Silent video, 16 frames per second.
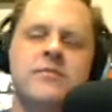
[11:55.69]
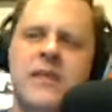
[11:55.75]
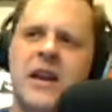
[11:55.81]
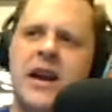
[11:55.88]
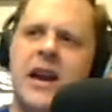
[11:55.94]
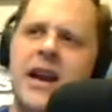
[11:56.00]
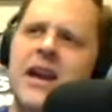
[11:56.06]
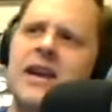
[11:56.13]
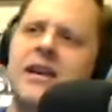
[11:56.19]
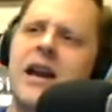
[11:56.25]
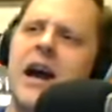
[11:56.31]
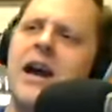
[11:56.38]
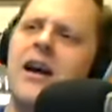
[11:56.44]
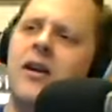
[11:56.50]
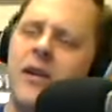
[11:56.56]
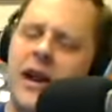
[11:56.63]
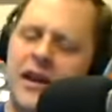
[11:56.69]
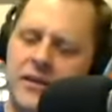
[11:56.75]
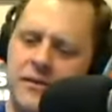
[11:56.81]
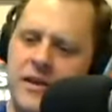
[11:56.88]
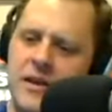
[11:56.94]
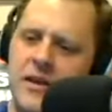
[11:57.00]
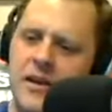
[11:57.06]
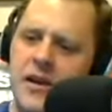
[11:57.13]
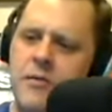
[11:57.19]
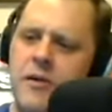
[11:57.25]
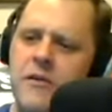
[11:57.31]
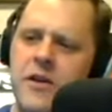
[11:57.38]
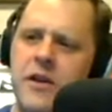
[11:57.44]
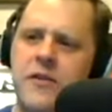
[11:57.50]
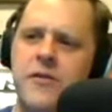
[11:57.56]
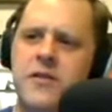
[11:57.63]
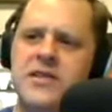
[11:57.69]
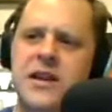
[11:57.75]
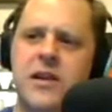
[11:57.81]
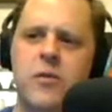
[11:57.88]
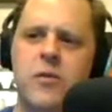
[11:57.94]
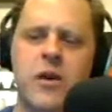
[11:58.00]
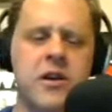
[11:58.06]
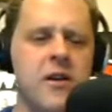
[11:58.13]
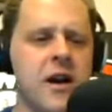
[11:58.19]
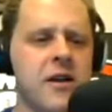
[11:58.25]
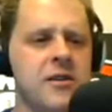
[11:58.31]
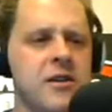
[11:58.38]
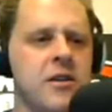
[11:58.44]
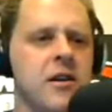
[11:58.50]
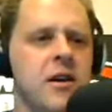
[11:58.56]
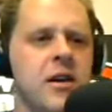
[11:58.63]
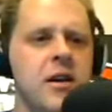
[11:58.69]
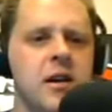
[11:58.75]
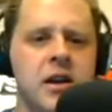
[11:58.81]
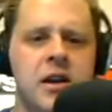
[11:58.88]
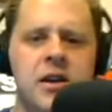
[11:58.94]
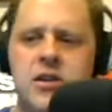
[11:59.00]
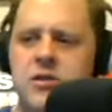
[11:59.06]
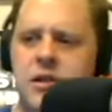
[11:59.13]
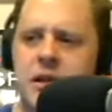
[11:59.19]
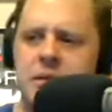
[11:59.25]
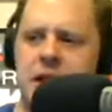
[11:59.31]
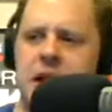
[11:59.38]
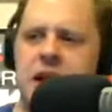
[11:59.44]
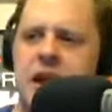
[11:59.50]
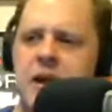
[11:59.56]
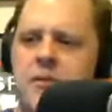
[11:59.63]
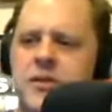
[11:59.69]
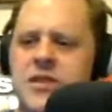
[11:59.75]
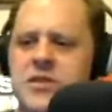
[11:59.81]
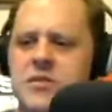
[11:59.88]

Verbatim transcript: hey kyle hey come over here for a second while you're out here can you give me a hand with this